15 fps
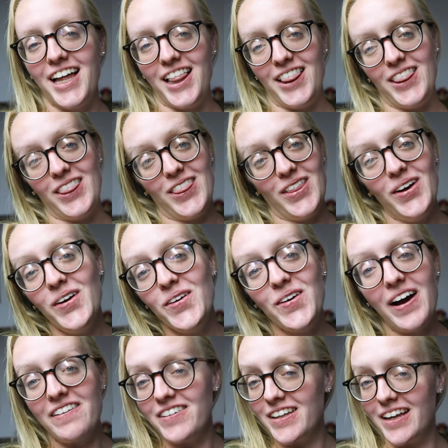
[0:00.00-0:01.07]
Hello,
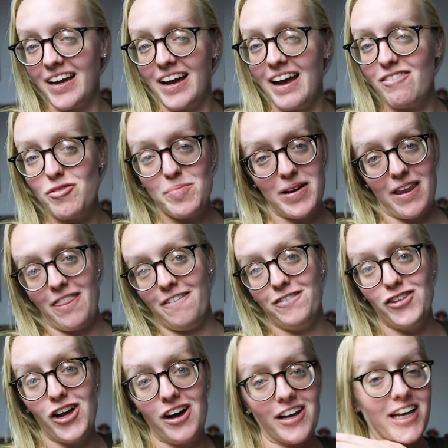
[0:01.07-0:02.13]
I feel like I haven't been in the
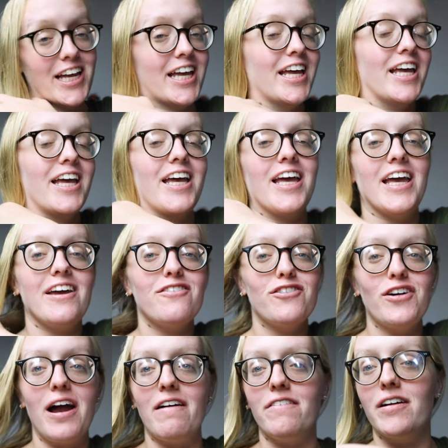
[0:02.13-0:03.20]
vlog in
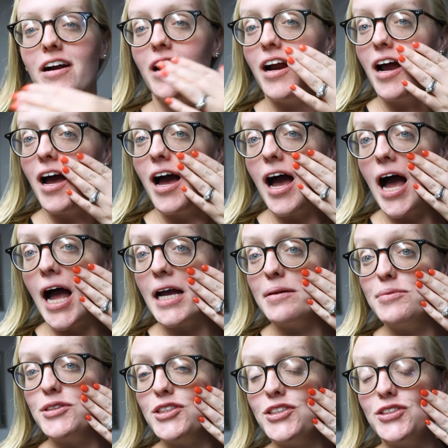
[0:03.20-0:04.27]
forever. I
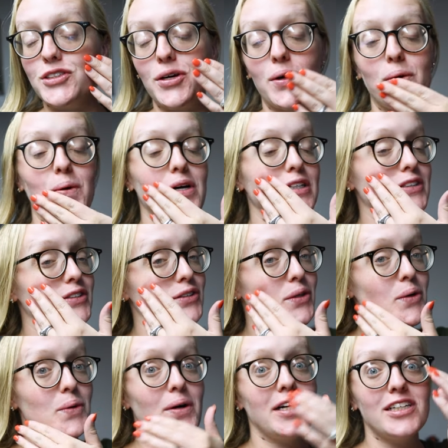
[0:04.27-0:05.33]
am so,
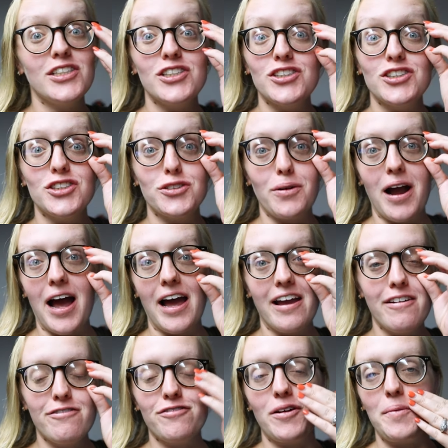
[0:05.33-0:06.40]
so
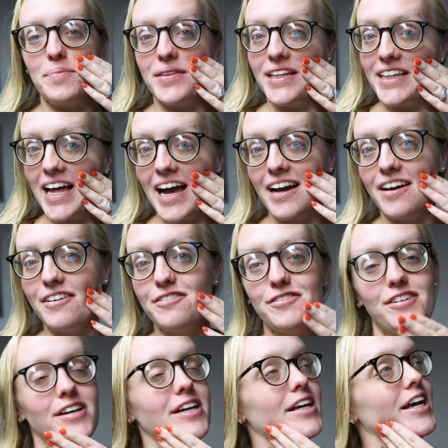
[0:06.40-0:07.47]
dry from the lack
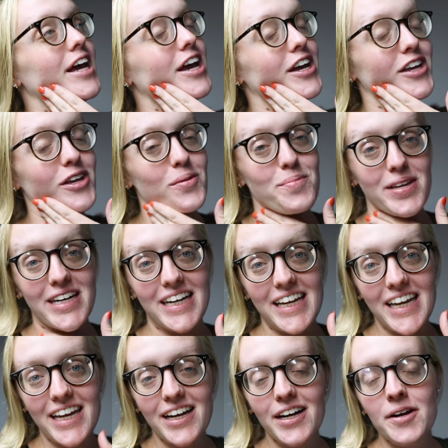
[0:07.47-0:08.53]
of
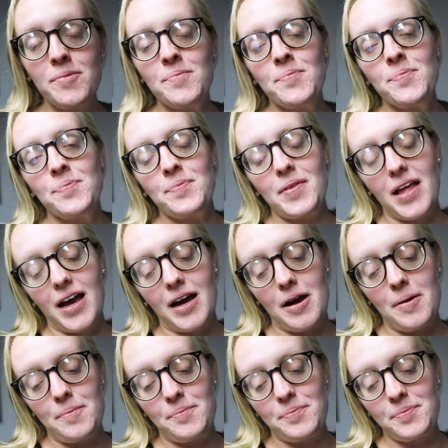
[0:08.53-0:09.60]
humidity here.
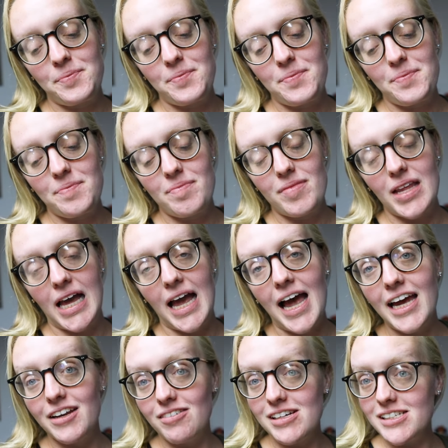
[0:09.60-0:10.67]
Um,
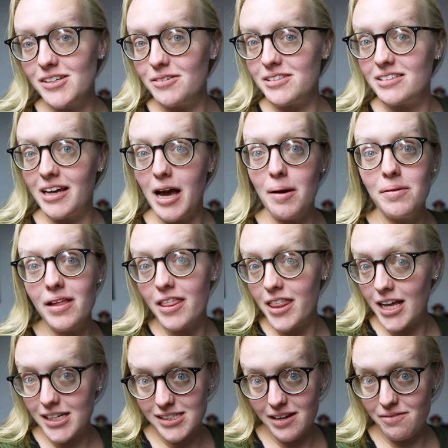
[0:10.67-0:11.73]
anyways, there was a couple of
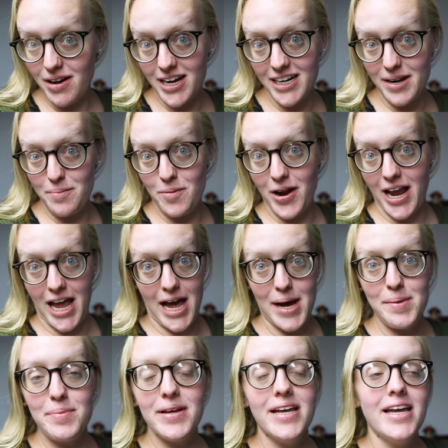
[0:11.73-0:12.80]
things I wanted to bring
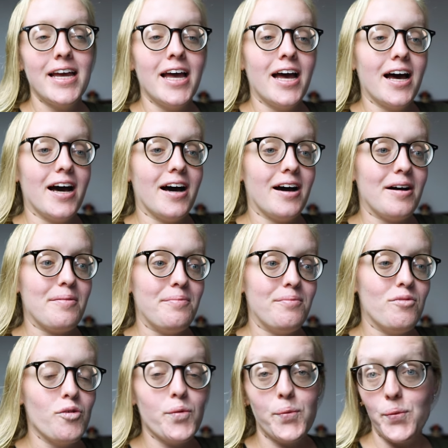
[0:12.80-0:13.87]
up. Um,
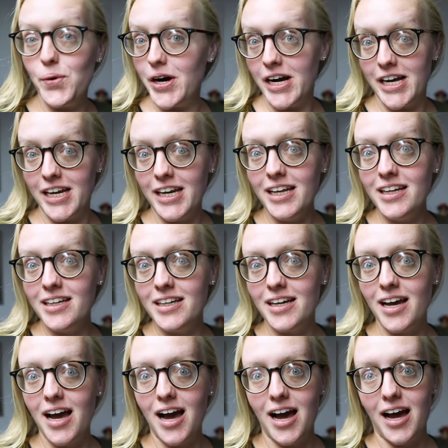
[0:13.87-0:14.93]
one,
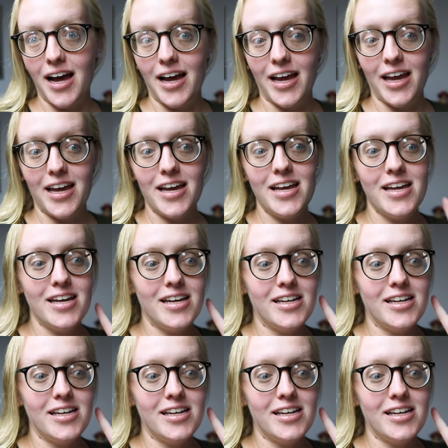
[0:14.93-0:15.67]
I